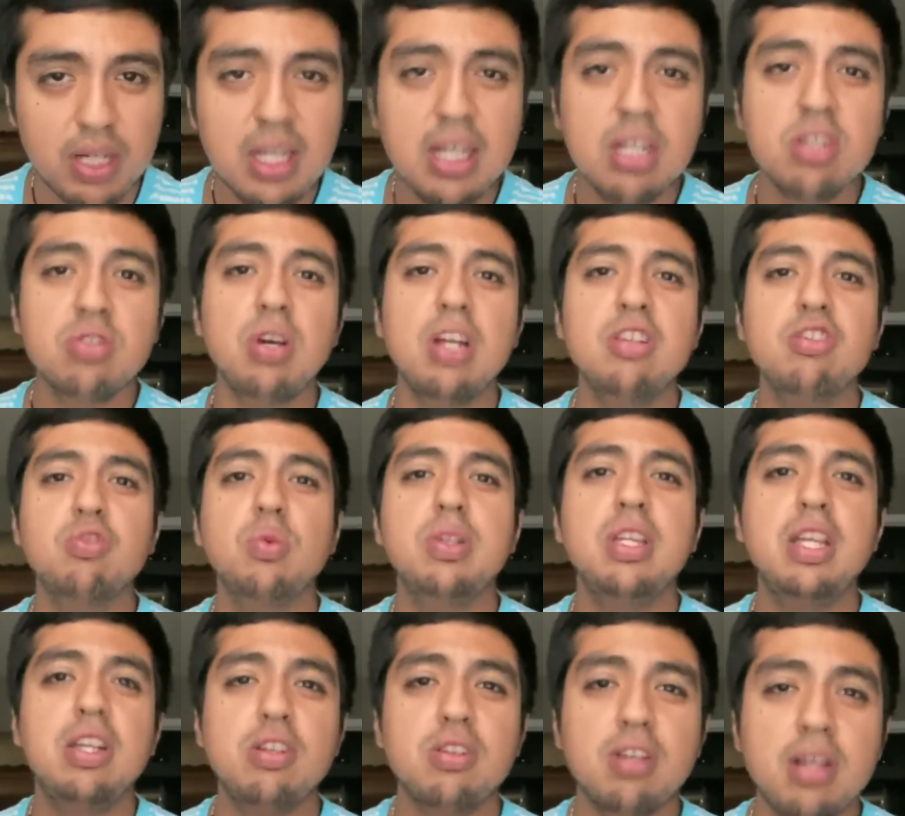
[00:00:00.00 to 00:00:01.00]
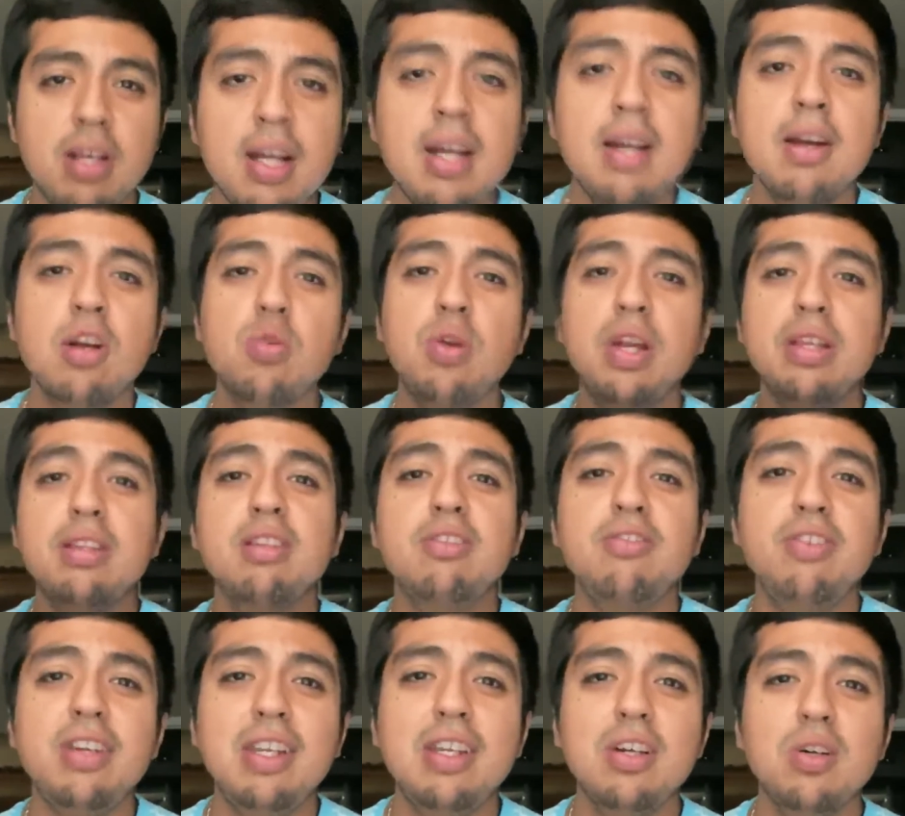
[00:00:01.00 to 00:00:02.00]
So I just wanted to create this
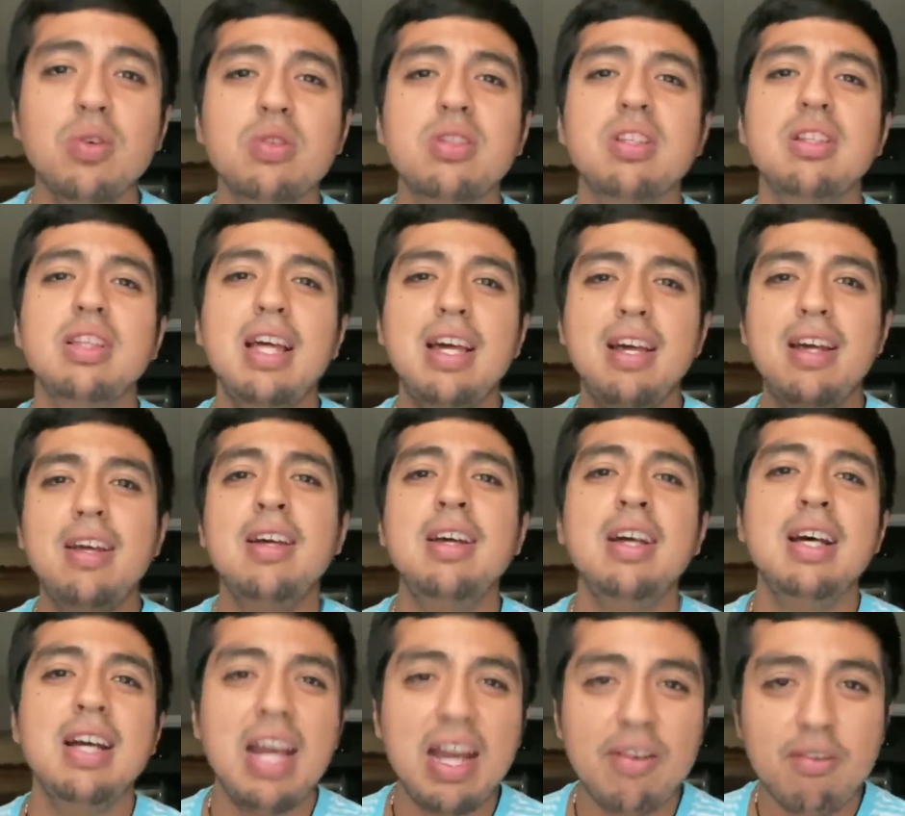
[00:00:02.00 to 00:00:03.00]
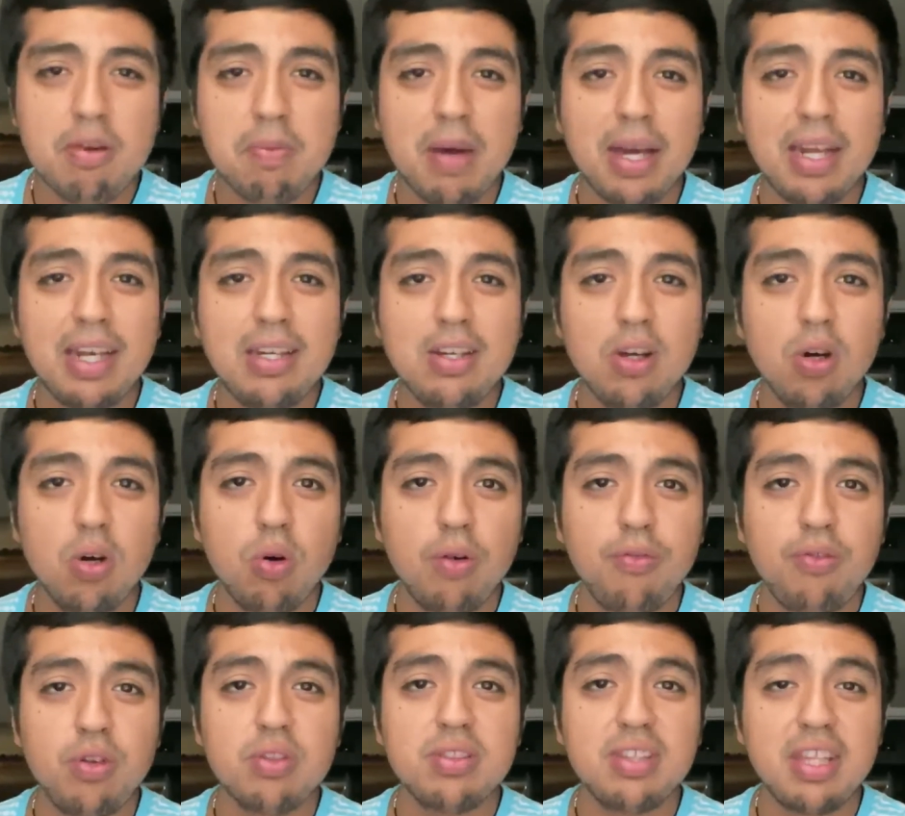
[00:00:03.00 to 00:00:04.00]
video to let everybody know, if
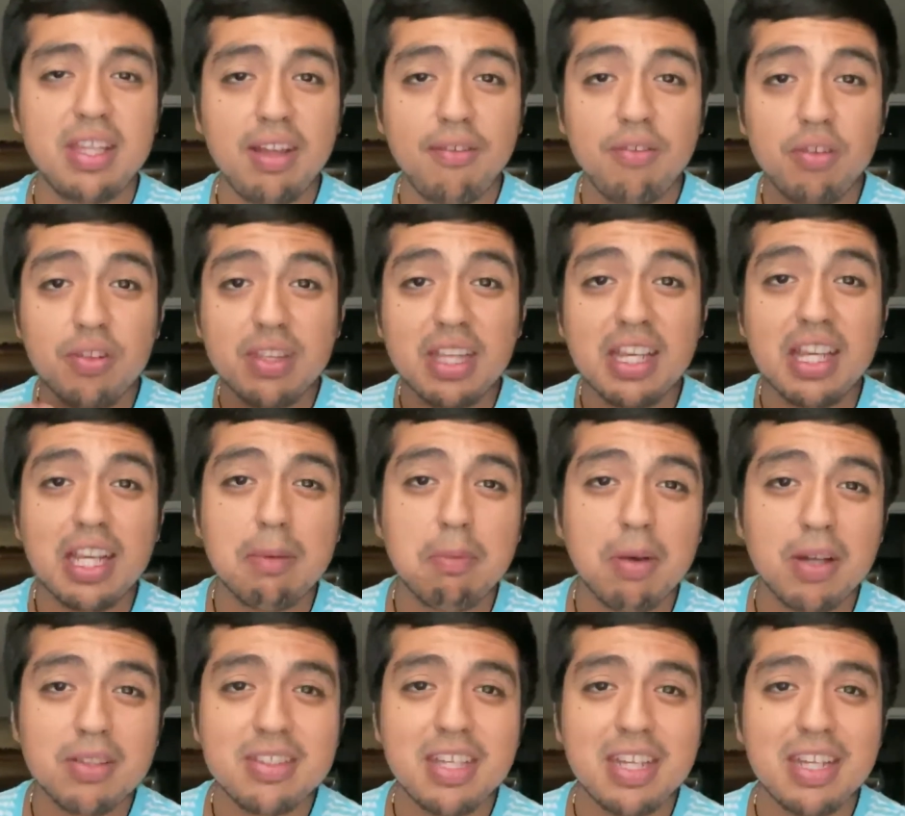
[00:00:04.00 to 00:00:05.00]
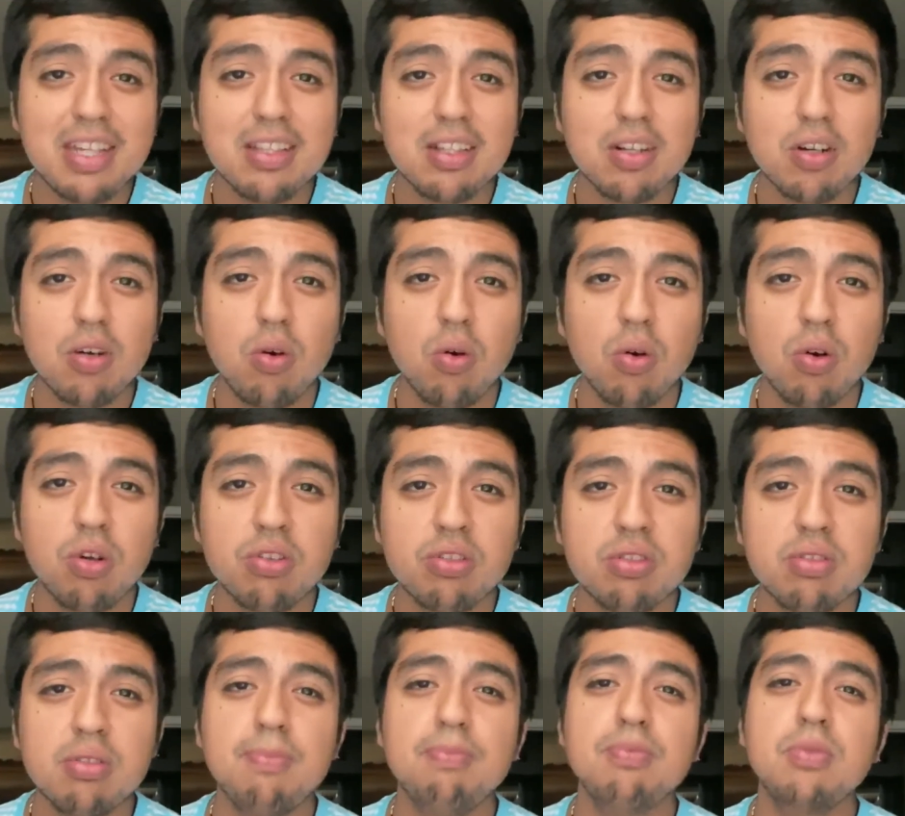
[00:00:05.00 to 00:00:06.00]
you're thinking about taking the course,
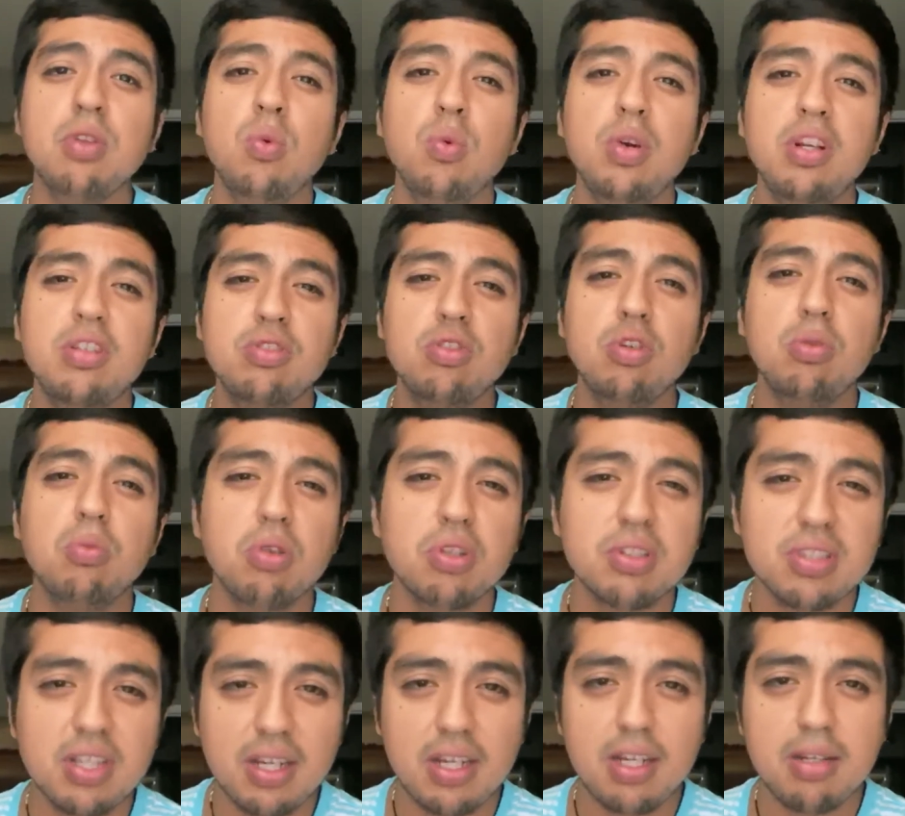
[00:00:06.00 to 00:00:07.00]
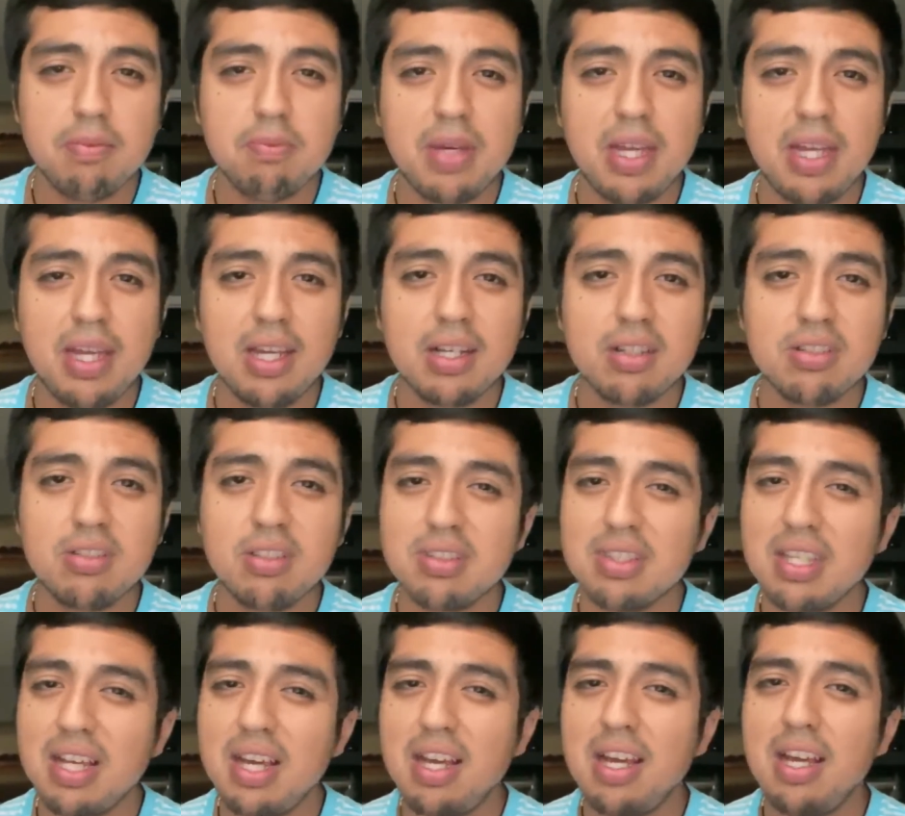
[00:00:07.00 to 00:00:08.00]
don't waste no more time, man, because the
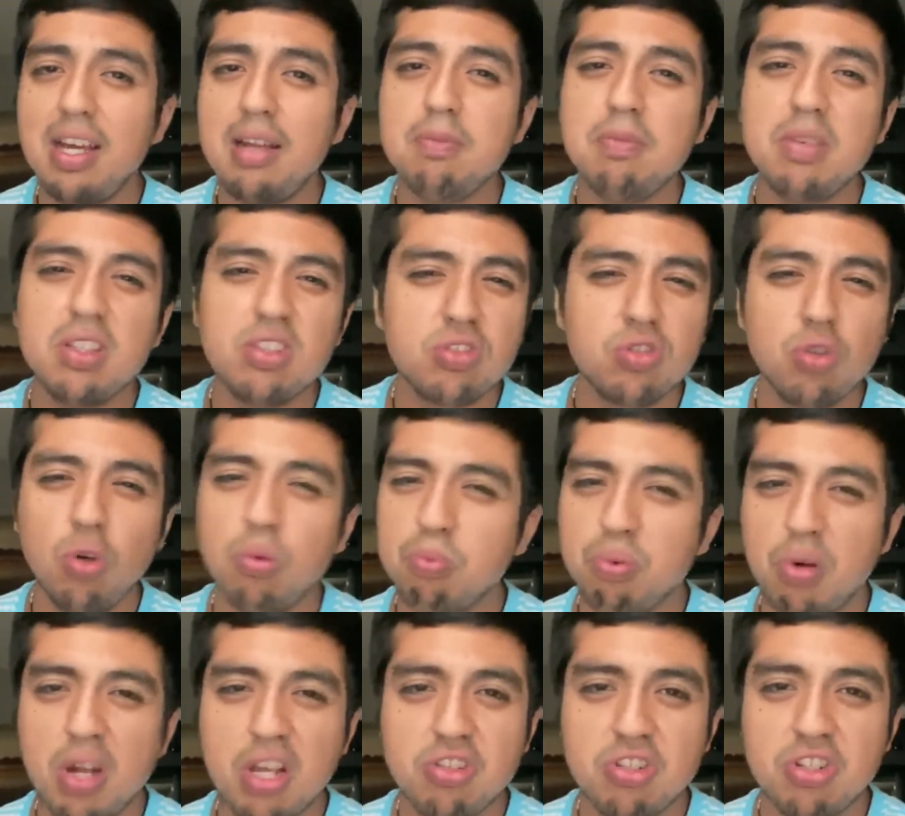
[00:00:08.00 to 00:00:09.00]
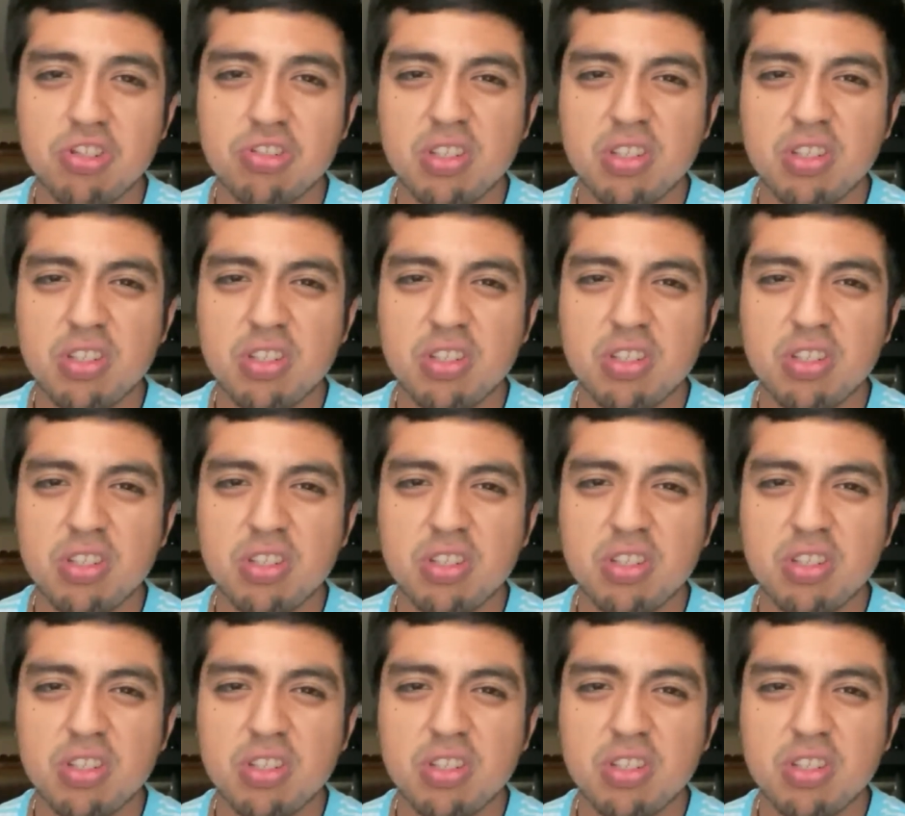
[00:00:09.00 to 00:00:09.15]
time is so precious.